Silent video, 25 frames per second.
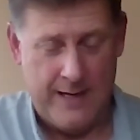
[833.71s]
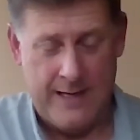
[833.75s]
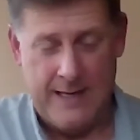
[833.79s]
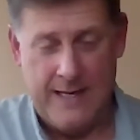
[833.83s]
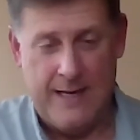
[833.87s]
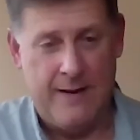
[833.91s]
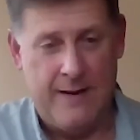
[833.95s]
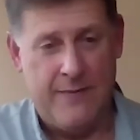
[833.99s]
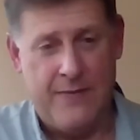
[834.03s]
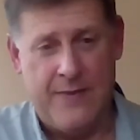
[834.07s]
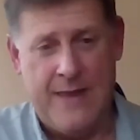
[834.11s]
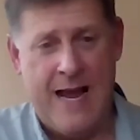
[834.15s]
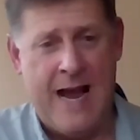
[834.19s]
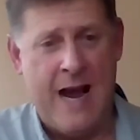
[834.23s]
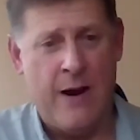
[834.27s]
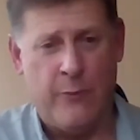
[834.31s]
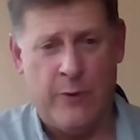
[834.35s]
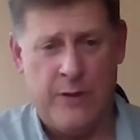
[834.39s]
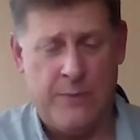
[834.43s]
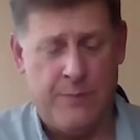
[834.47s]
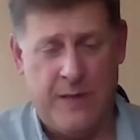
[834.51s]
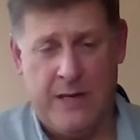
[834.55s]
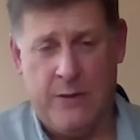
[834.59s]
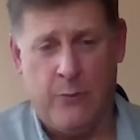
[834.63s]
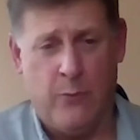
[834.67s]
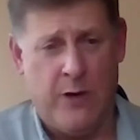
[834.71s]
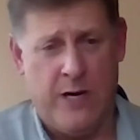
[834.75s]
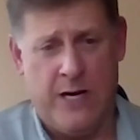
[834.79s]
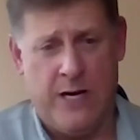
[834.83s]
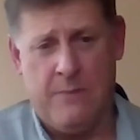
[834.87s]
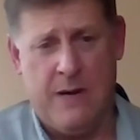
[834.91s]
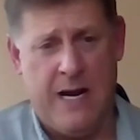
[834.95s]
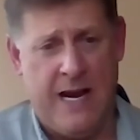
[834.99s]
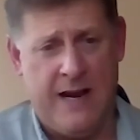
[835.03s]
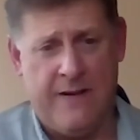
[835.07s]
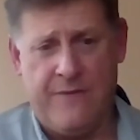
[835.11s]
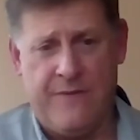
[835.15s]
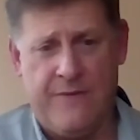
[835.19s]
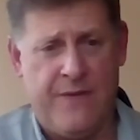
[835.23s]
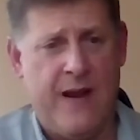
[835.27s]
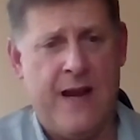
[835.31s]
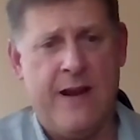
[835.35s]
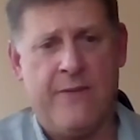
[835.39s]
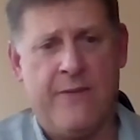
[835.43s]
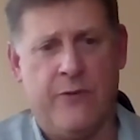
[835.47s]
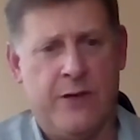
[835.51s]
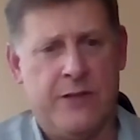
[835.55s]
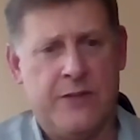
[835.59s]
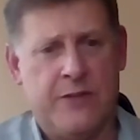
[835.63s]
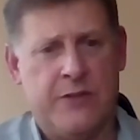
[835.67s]
That would be one of my
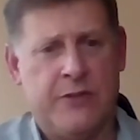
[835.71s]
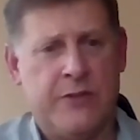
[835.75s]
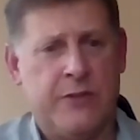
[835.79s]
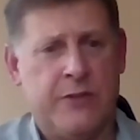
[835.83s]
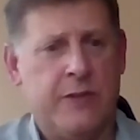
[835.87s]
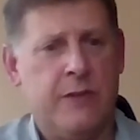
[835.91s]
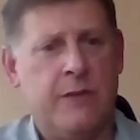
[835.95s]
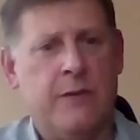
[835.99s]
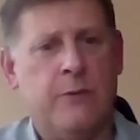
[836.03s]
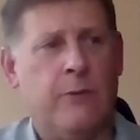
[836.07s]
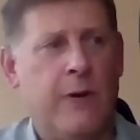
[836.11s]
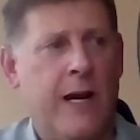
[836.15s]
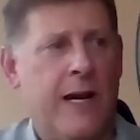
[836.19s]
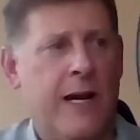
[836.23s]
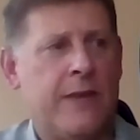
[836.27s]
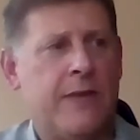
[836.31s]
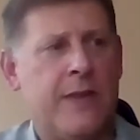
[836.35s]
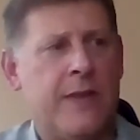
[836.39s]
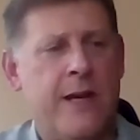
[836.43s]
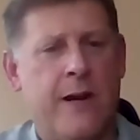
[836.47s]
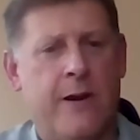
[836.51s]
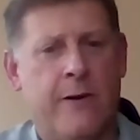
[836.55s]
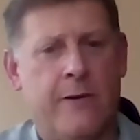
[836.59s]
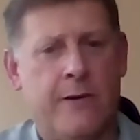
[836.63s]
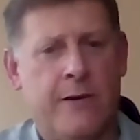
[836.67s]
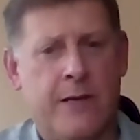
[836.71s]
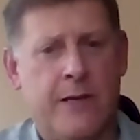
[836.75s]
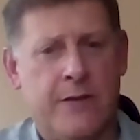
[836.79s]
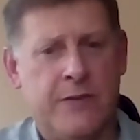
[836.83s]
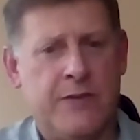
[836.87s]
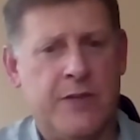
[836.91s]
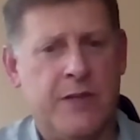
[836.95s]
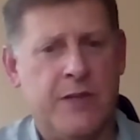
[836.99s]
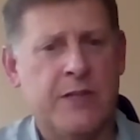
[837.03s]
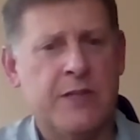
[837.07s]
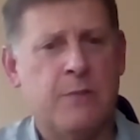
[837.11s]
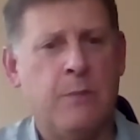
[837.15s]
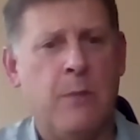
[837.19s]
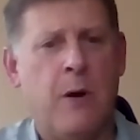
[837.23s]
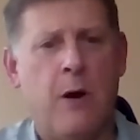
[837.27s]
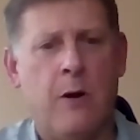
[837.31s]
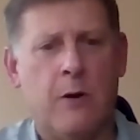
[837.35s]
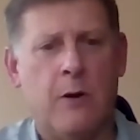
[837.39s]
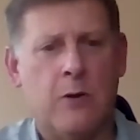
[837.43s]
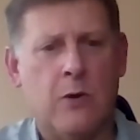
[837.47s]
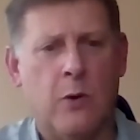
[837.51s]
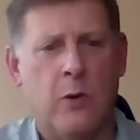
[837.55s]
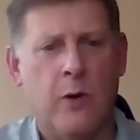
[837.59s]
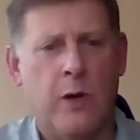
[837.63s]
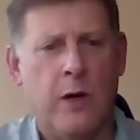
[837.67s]
favorites right there, is this
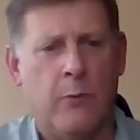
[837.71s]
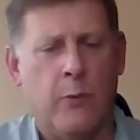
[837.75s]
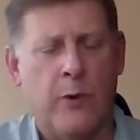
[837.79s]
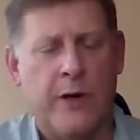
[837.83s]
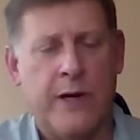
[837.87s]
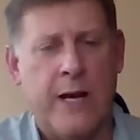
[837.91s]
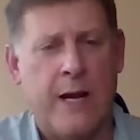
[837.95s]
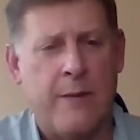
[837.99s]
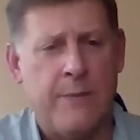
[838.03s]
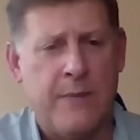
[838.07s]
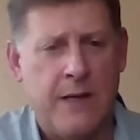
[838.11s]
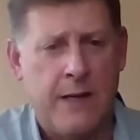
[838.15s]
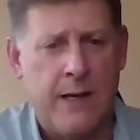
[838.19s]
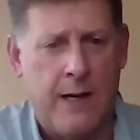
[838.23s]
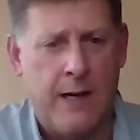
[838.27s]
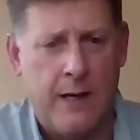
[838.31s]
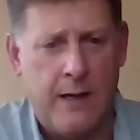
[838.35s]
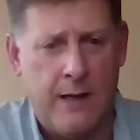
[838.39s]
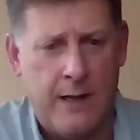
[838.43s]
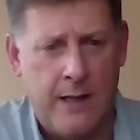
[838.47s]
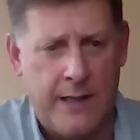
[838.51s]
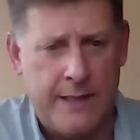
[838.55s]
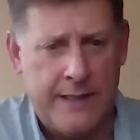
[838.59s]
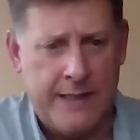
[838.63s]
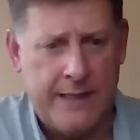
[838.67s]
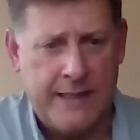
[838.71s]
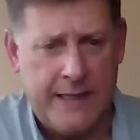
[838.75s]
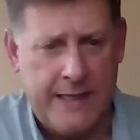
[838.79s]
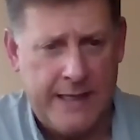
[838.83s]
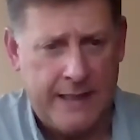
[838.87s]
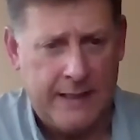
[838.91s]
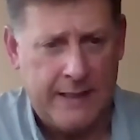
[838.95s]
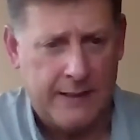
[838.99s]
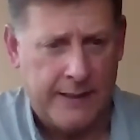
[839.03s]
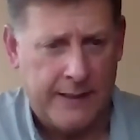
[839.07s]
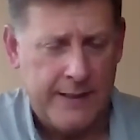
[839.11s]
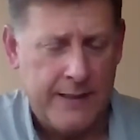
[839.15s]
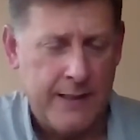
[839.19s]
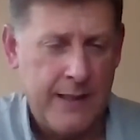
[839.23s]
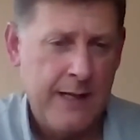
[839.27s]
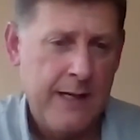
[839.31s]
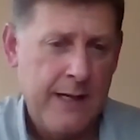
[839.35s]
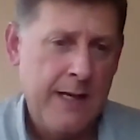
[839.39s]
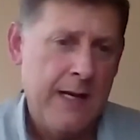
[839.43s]
small coil when I'm hunting England.